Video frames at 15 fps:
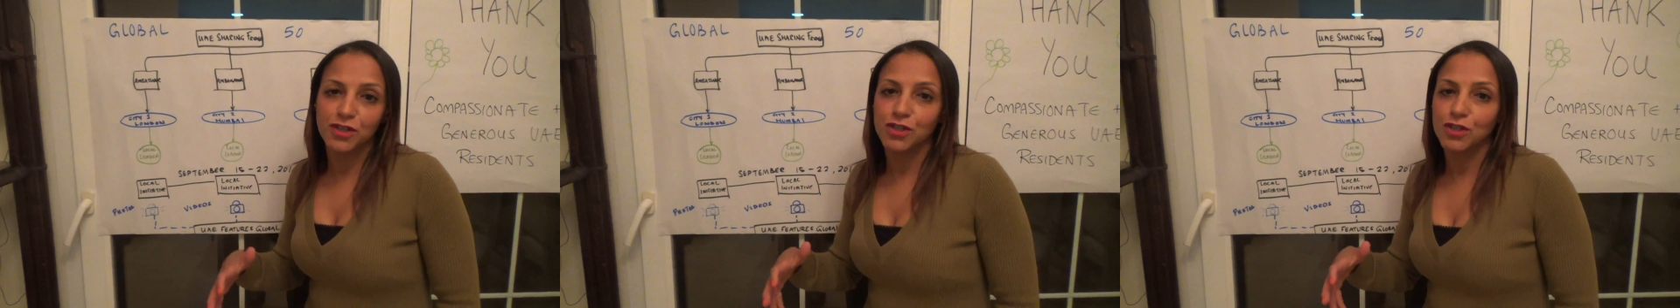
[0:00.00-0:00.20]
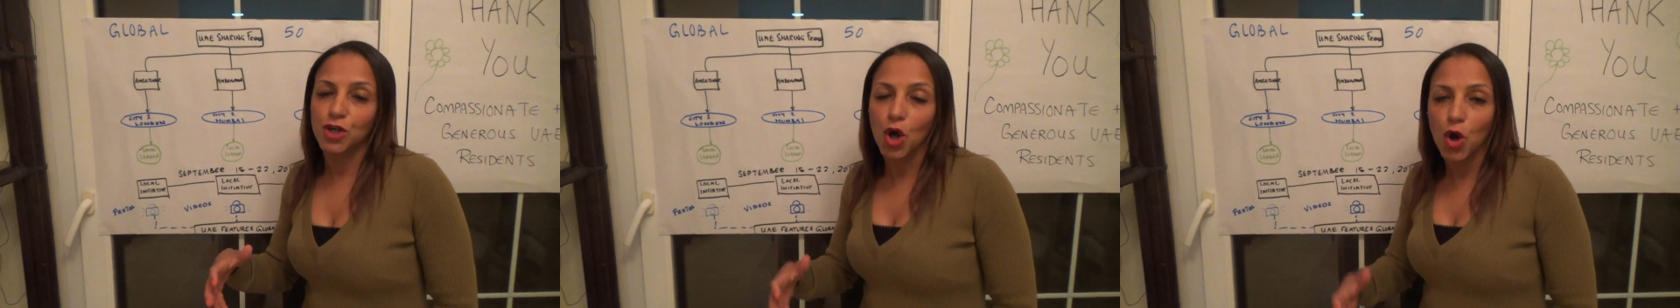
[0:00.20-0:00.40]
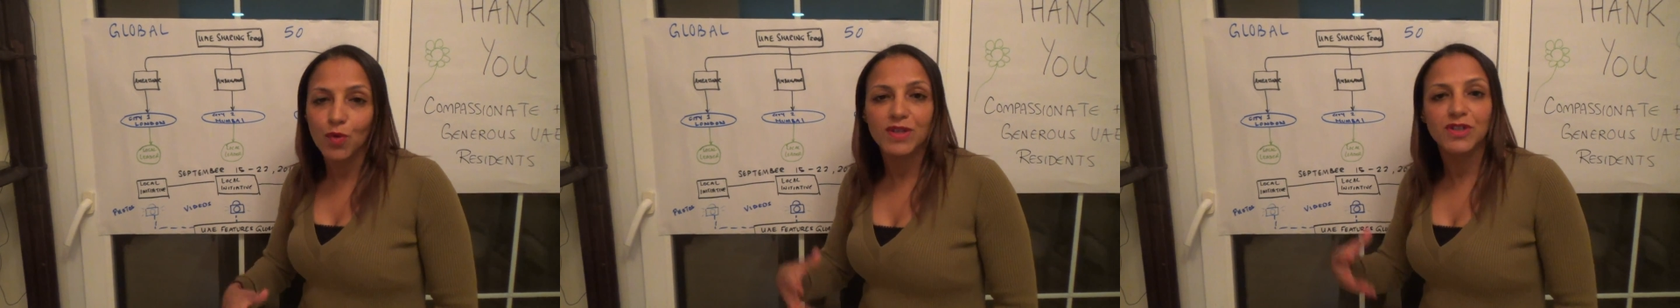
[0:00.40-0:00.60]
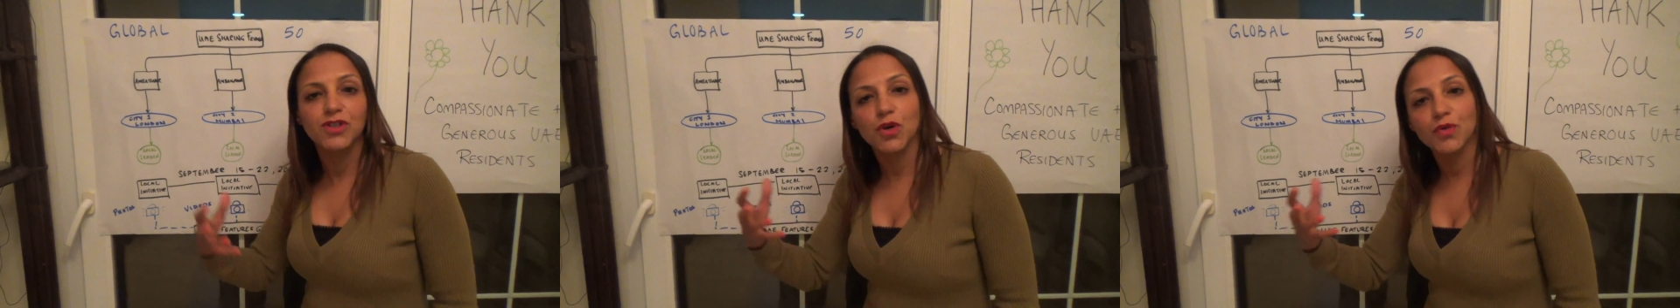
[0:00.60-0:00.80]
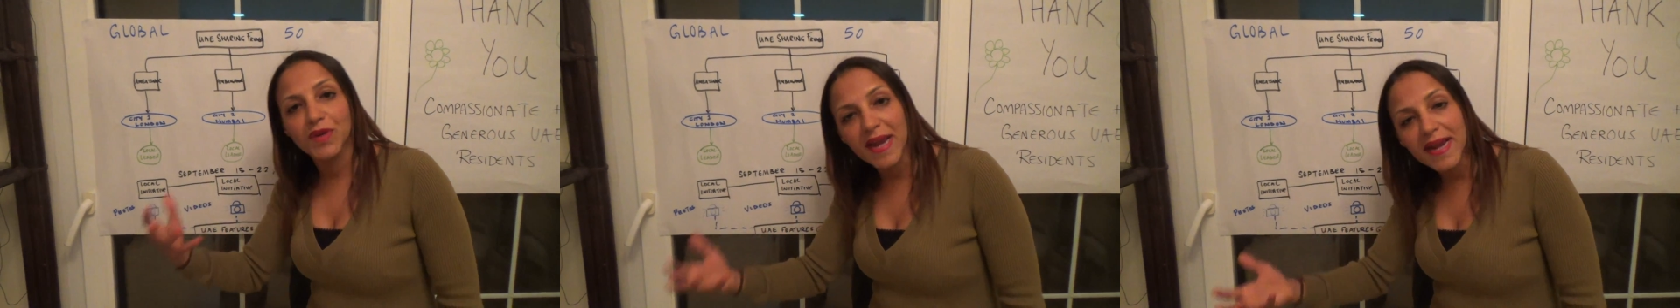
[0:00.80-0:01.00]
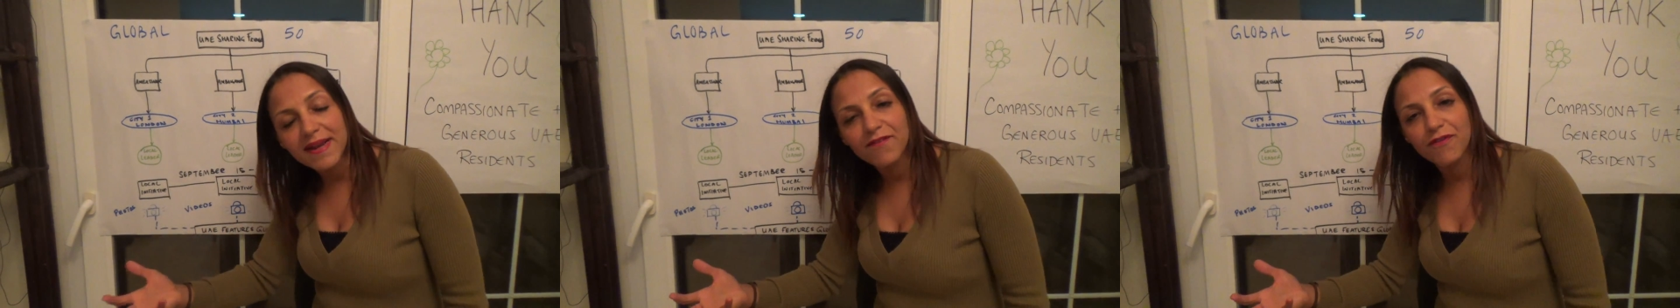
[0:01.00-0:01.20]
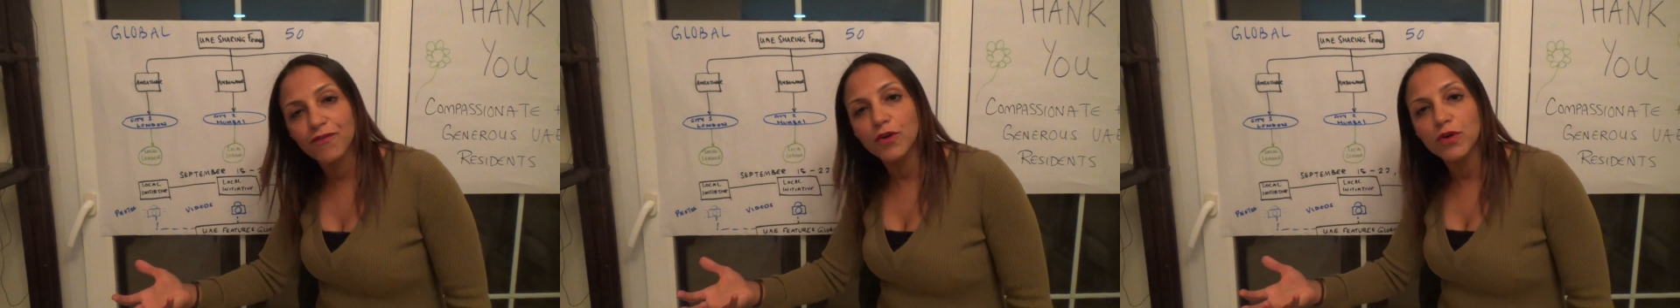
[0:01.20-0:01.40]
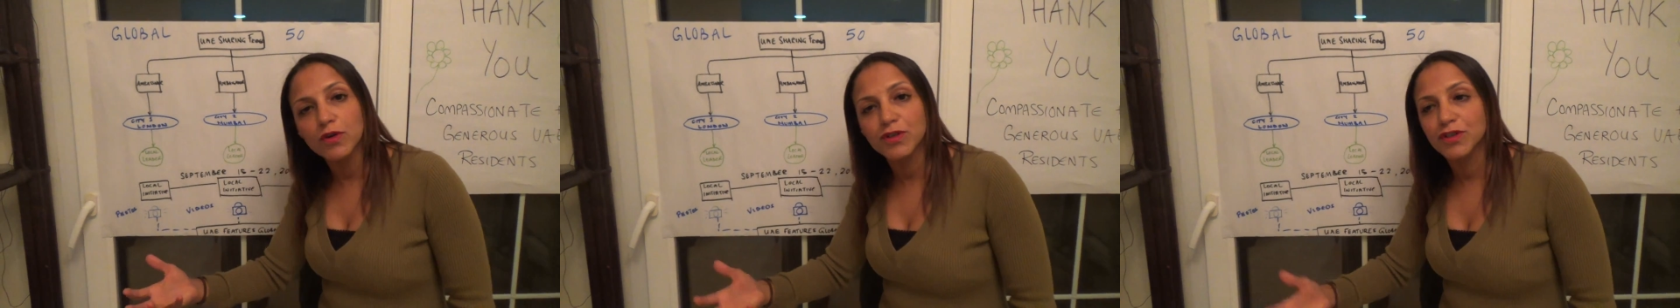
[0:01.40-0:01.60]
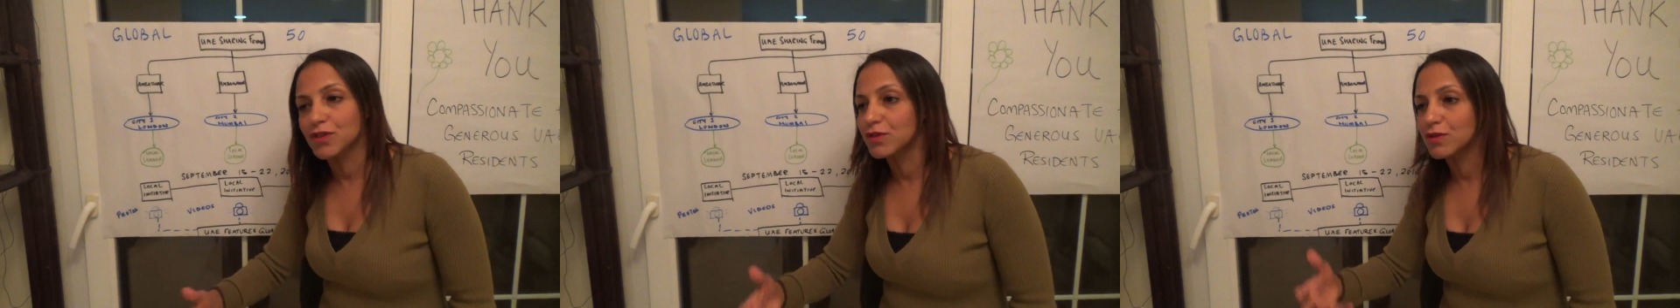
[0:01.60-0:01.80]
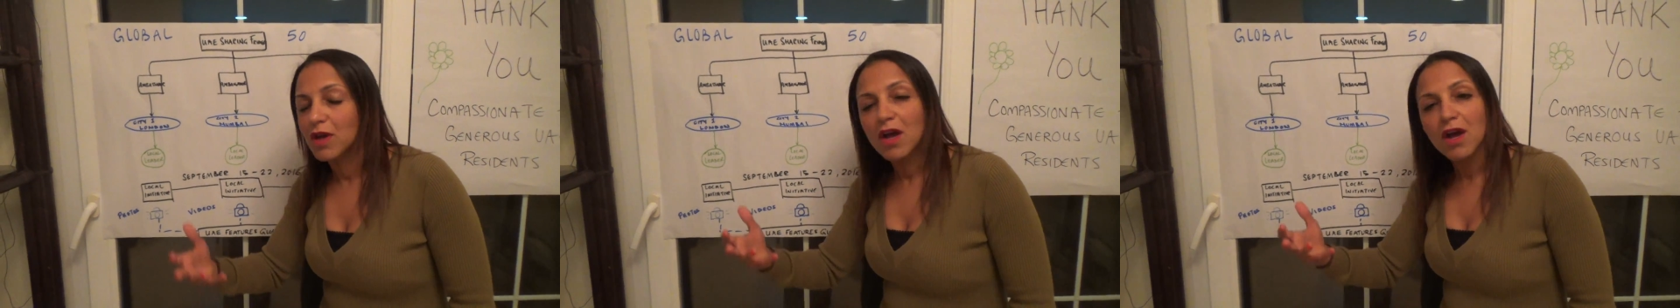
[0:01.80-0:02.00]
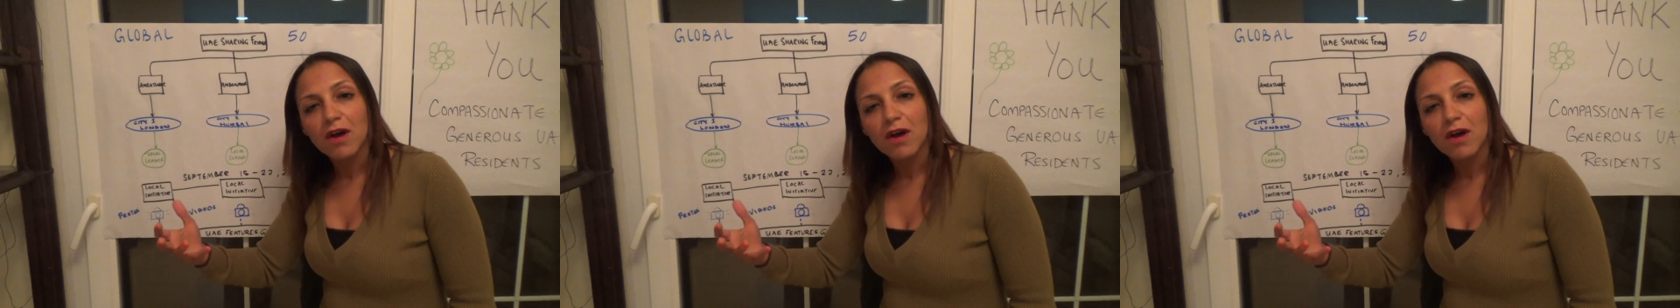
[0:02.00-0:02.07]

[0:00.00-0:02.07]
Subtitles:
to go and donate food to